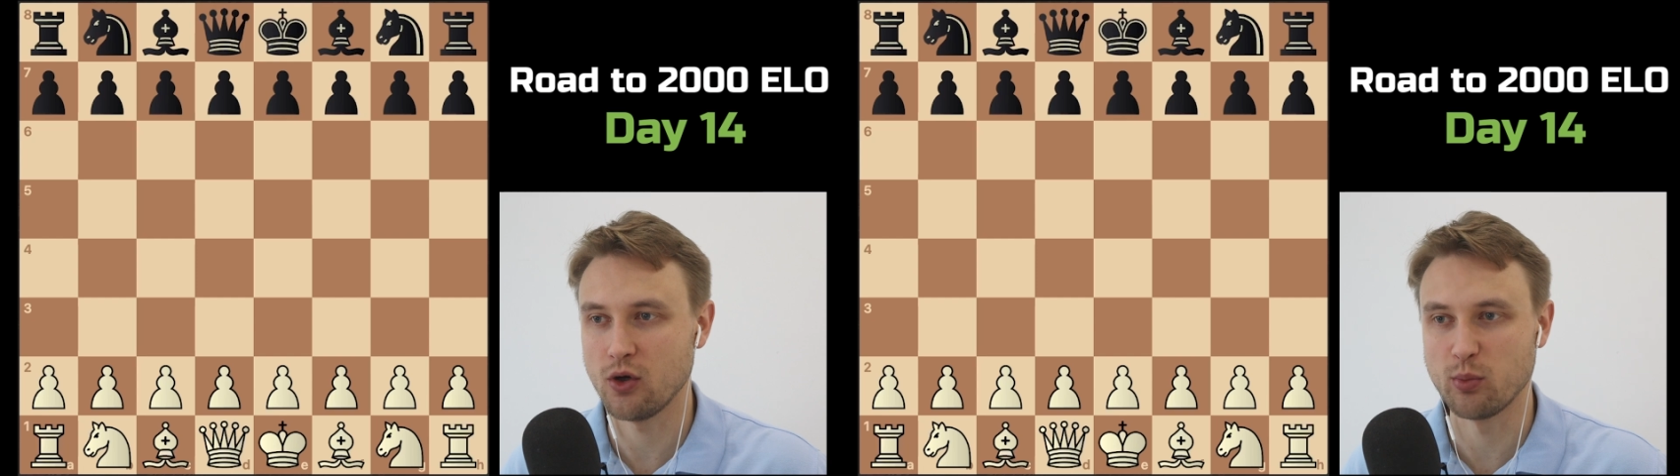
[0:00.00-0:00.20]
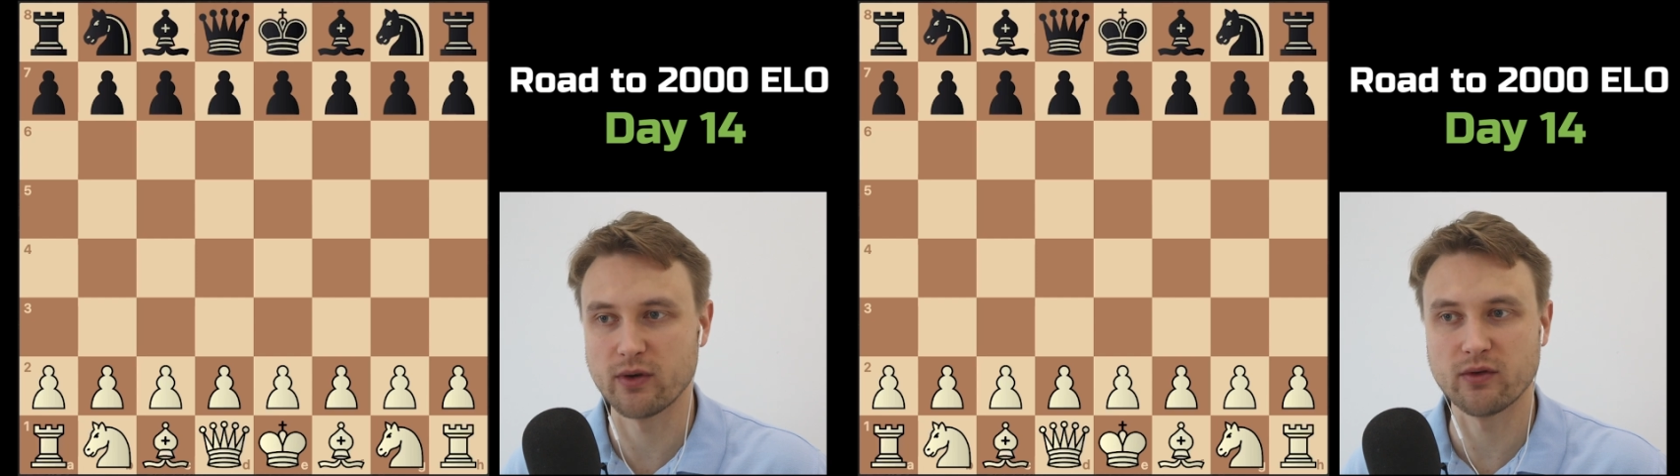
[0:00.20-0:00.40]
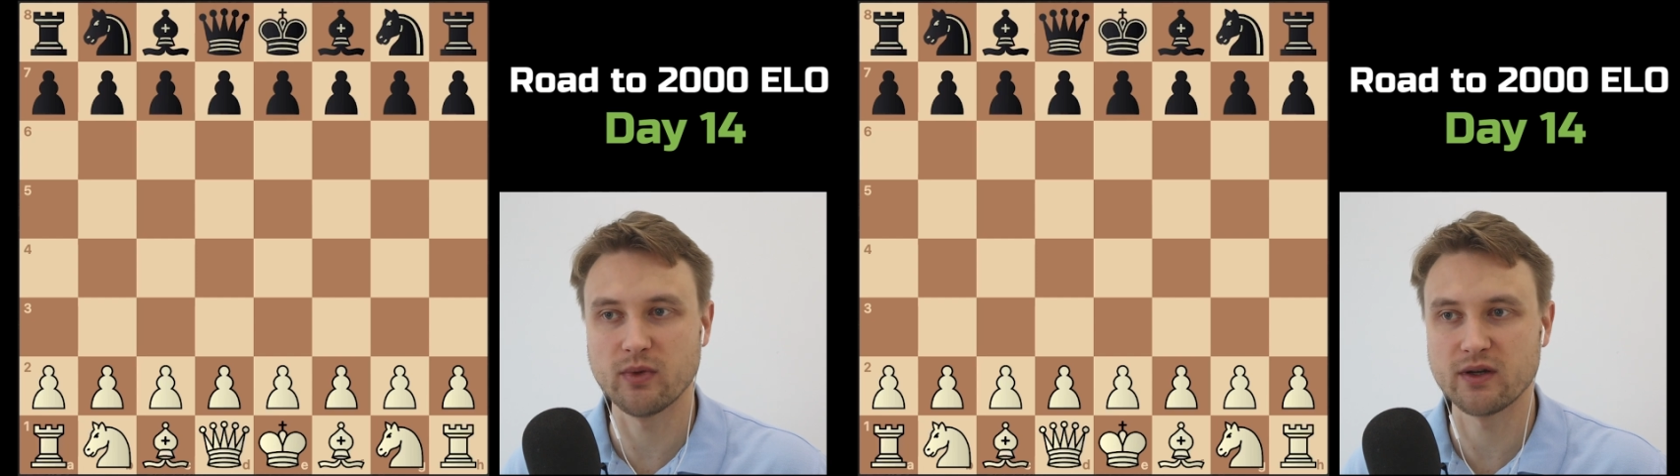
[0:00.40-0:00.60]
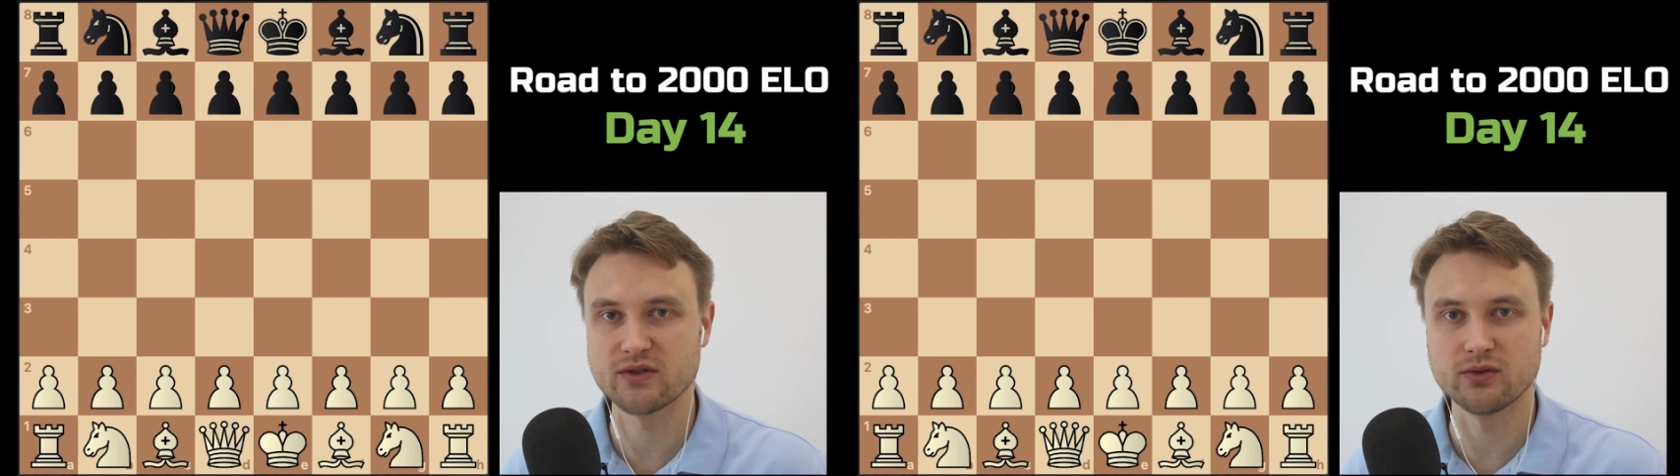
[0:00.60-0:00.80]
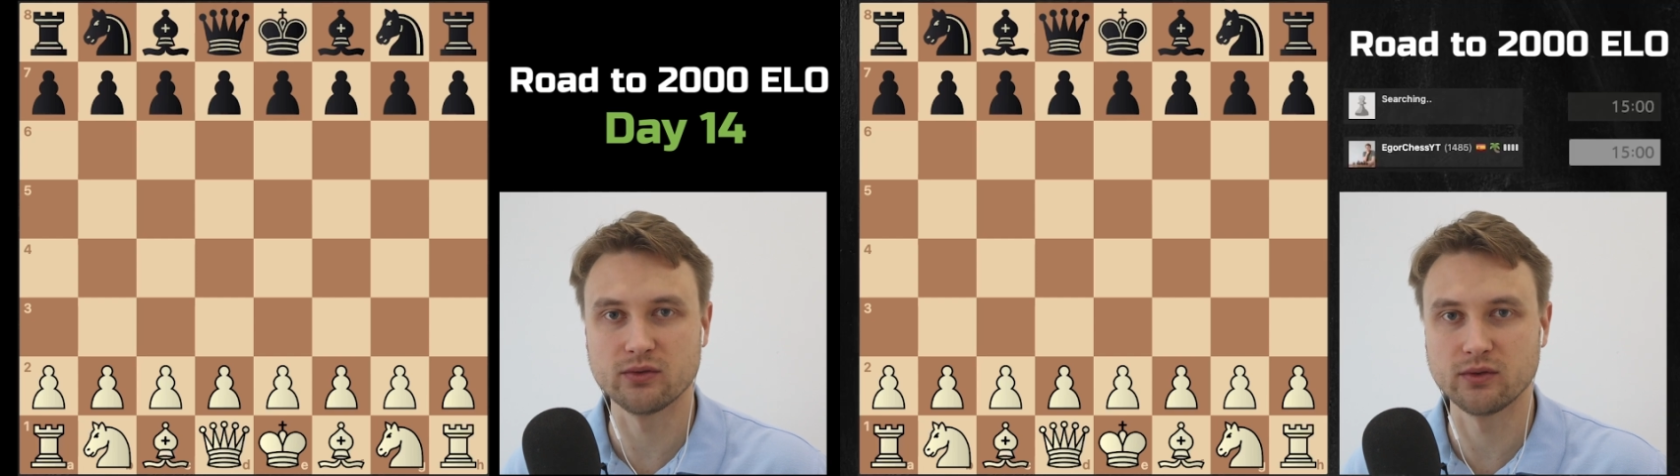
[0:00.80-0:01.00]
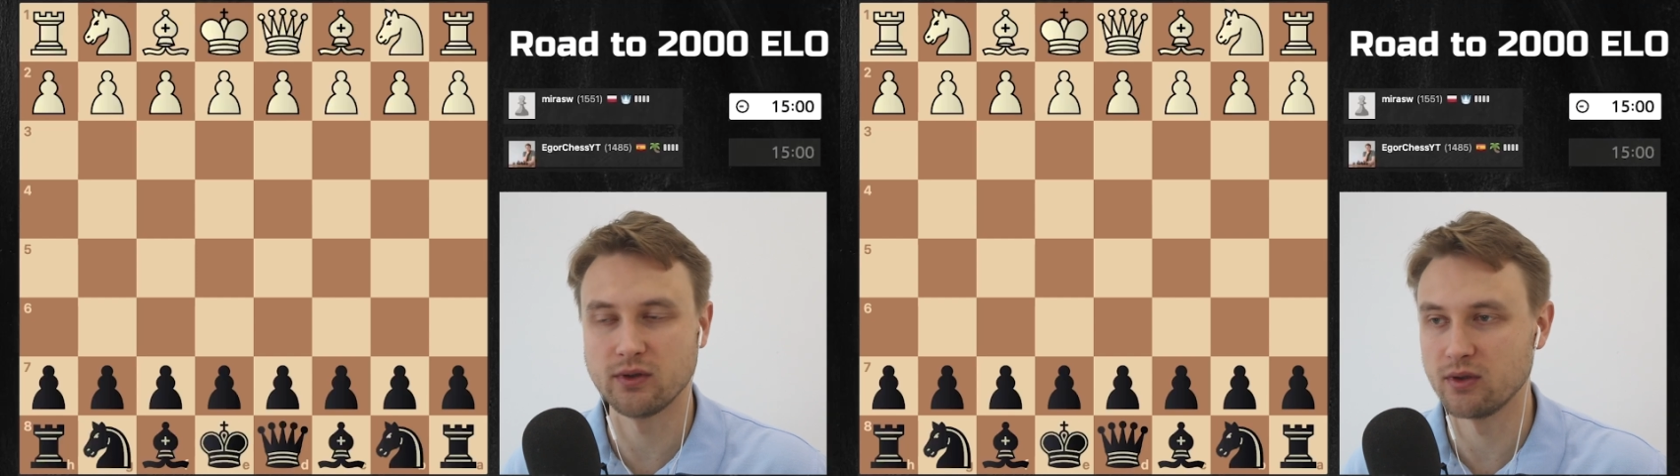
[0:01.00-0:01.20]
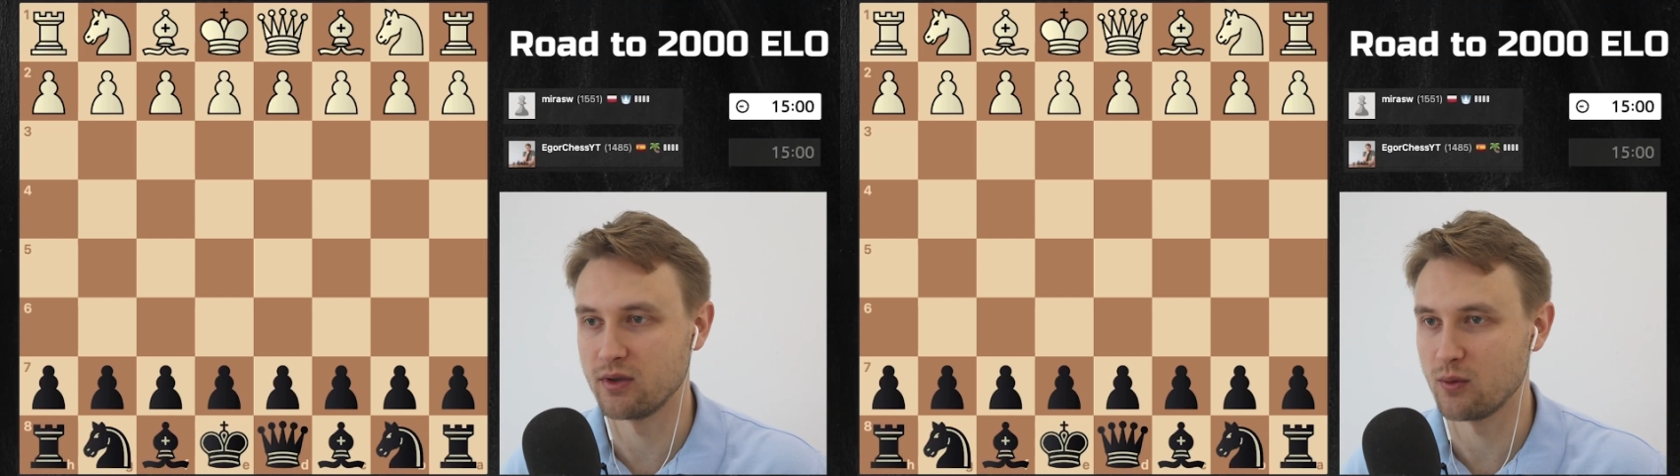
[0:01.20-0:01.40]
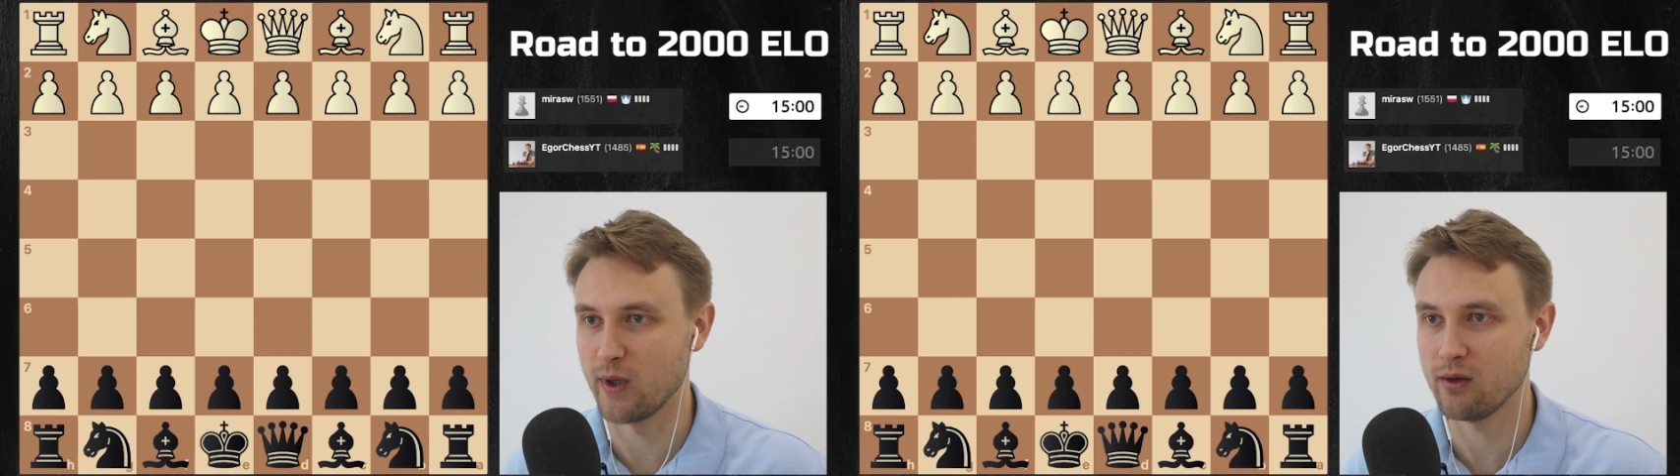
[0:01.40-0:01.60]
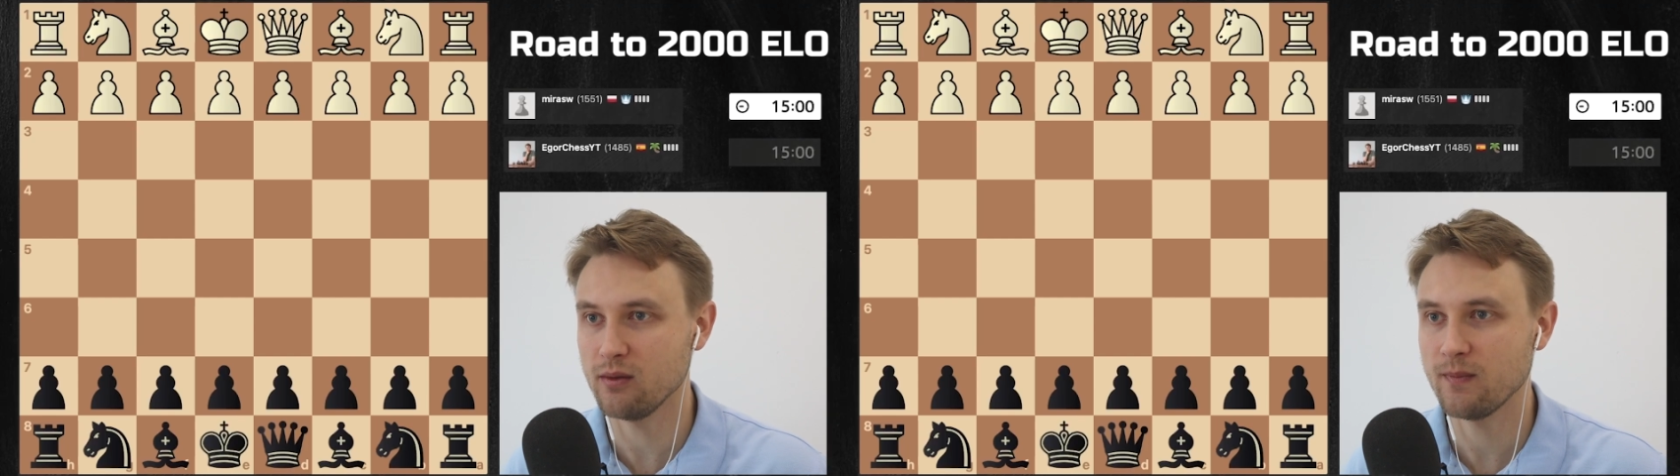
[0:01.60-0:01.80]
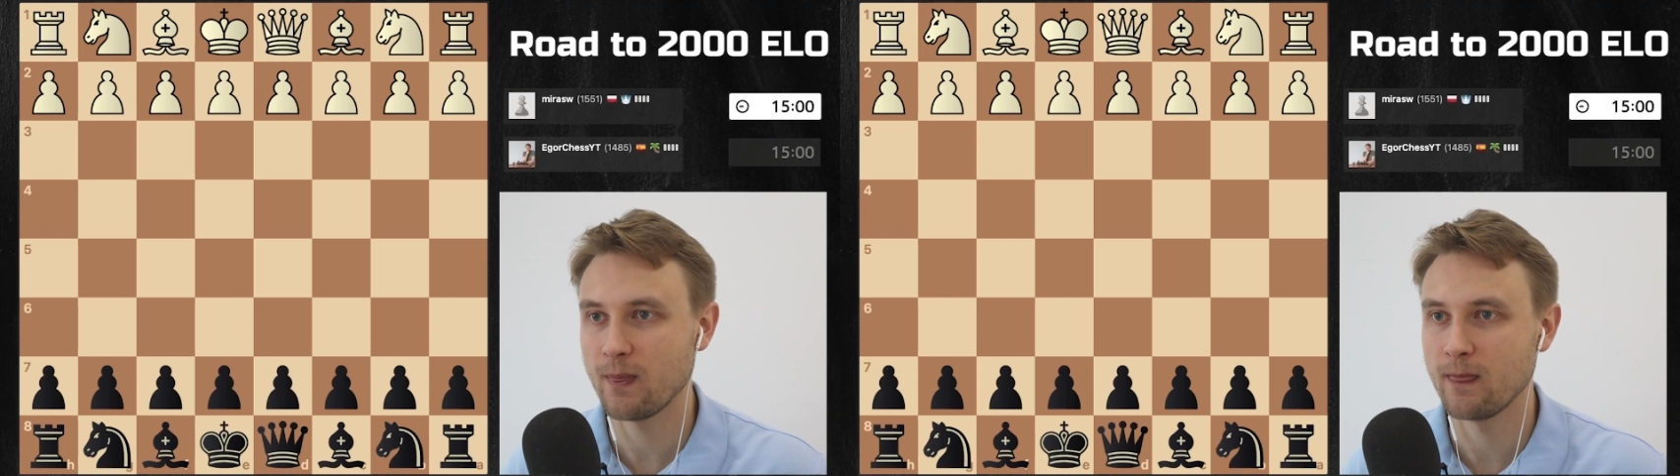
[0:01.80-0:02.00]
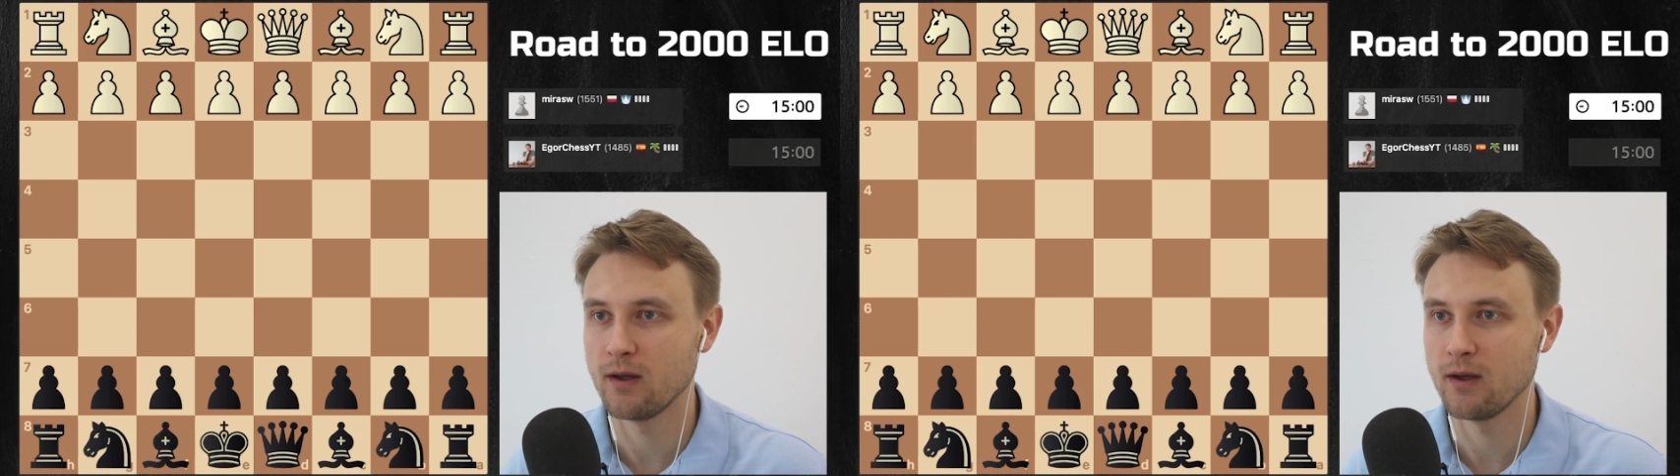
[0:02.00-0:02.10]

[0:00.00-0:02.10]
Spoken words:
Hope everybody's doing well.